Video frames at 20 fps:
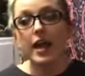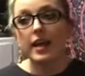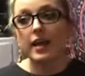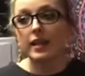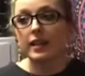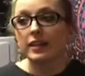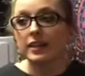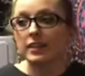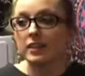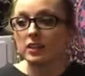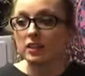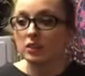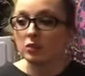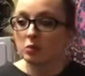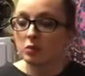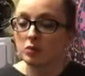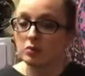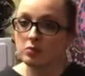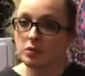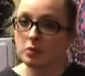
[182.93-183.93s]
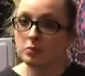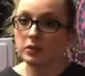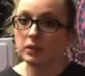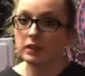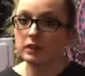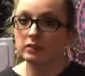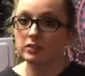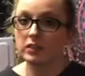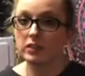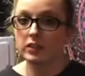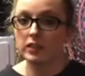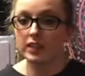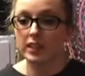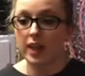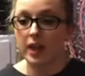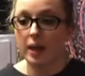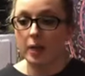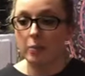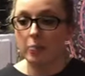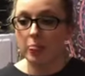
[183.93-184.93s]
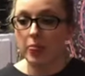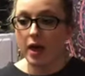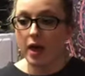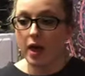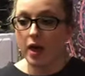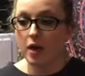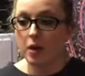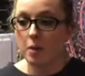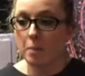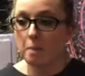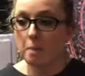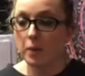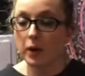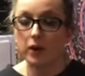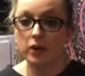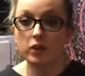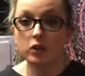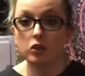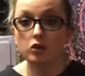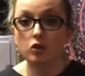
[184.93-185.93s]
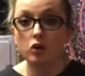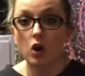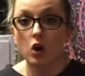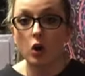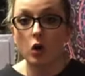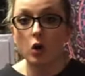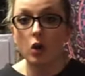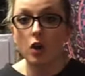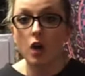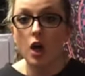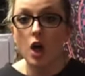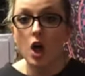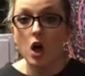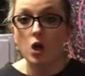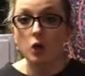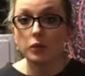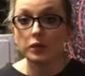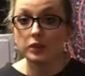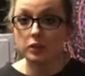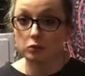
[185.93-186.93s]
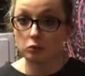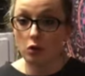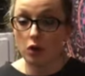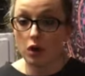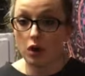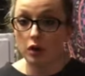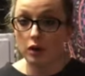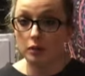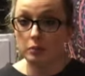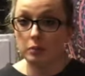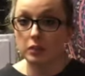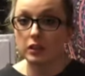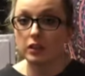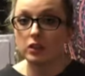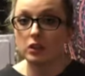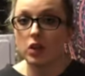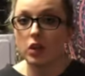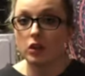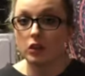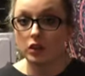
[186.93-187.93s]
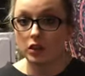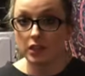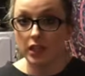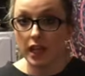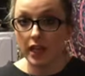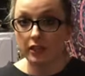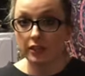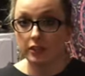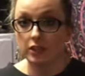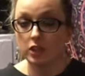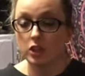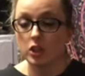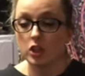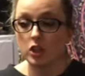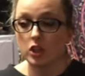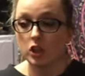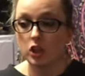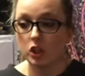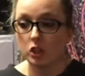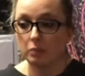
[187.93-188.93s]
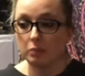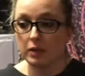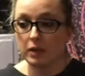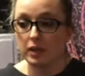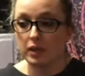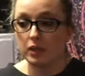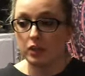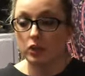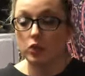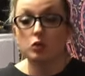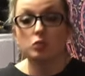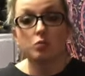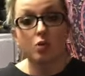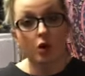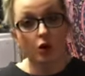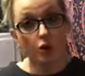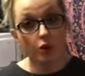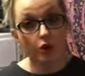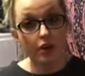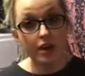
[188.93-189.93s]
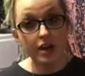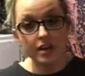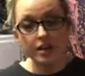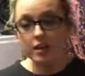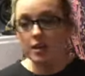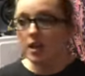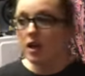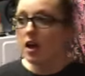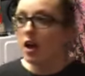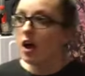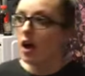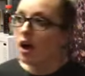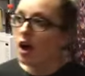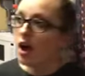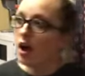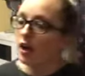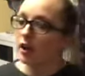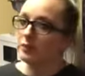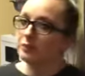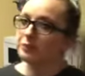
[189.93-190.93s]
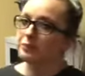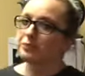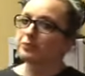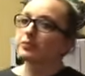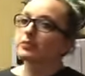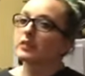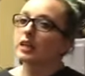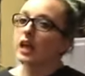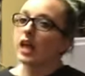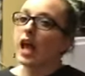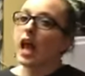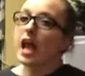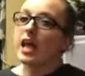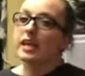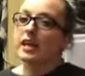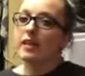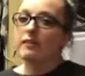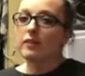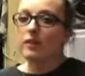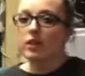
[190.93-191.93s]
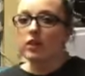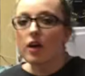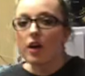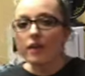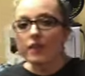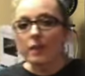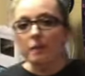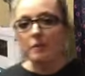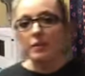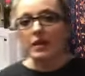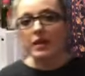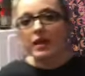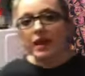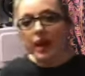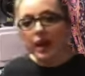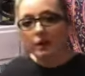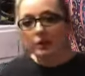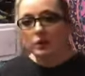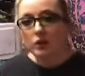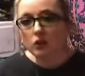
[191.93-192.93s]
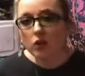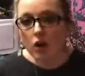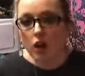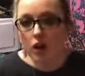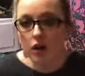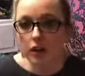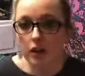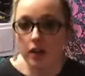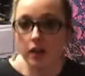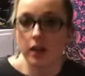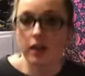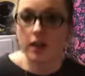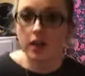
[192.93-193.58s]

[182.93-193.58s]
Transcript: And some of my beliefs in this time that birth control was wrong because all sex should be to procreate. I never thought that being gay was wrong.